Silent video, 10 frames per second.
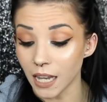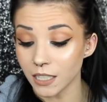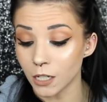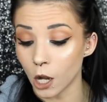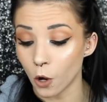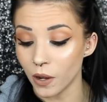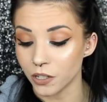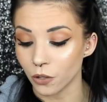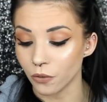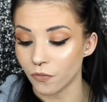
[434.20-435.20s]
lets go
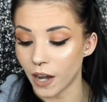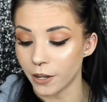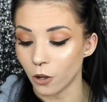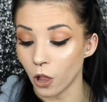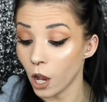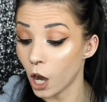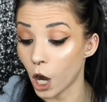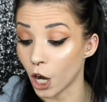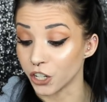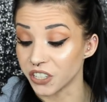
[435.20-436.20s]
until the final
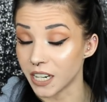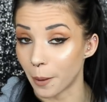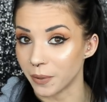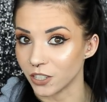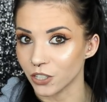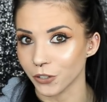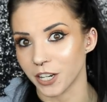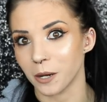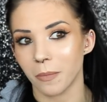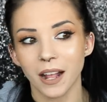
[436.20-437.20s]
heart-stopping
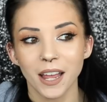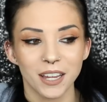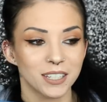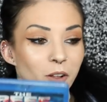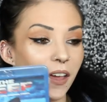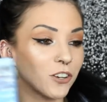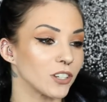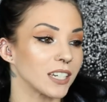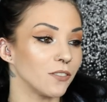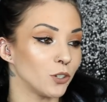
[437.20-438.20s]
scream. So
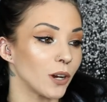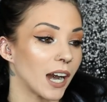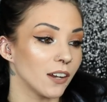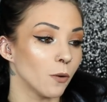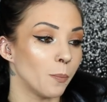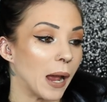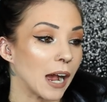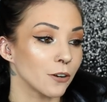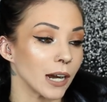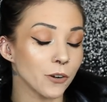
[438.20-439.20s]
that just gives you kind of a
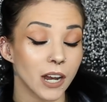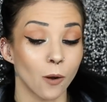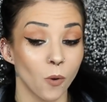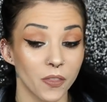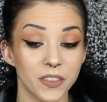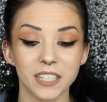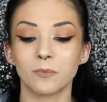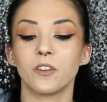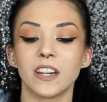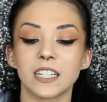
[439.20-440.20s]
background on what
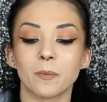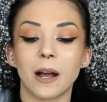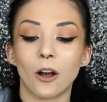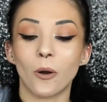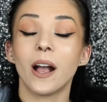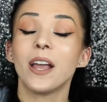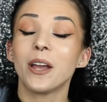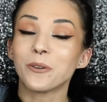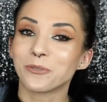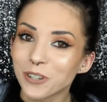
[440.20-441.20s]
this movie is about.
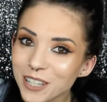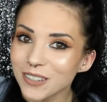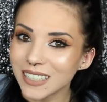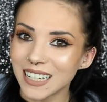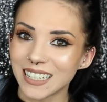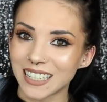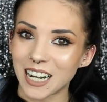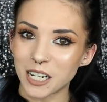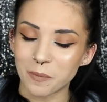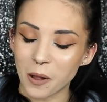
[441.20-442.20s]
Really, really
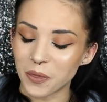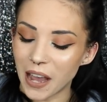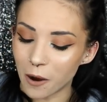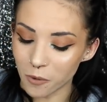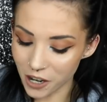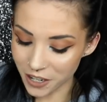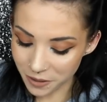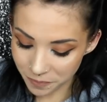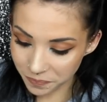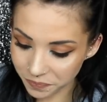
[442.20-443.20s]
excited about that
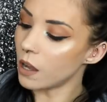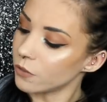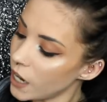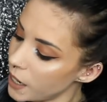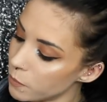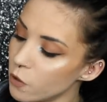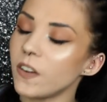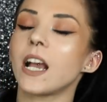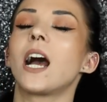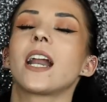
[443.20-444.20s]
one. All right,
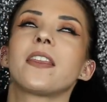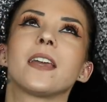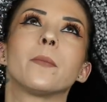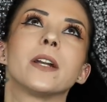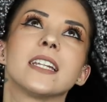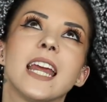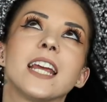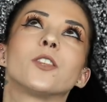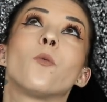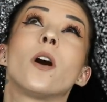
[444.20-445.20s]
moving on, I think I'm going to
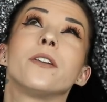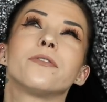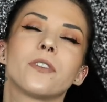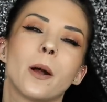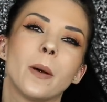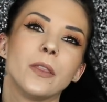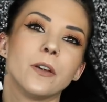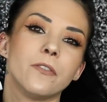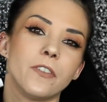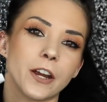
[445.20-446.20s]
take the one from
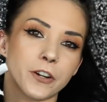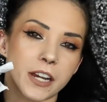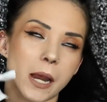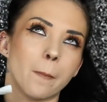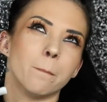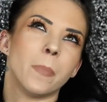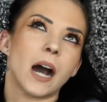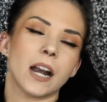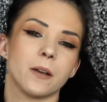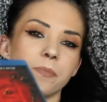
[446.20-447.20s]
the very
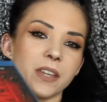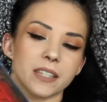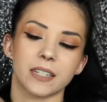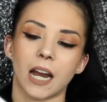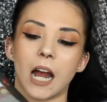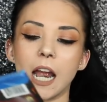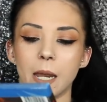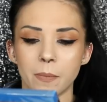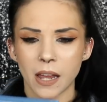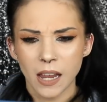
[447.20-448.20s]
bottom this
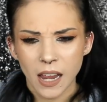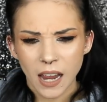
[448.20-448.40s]
time.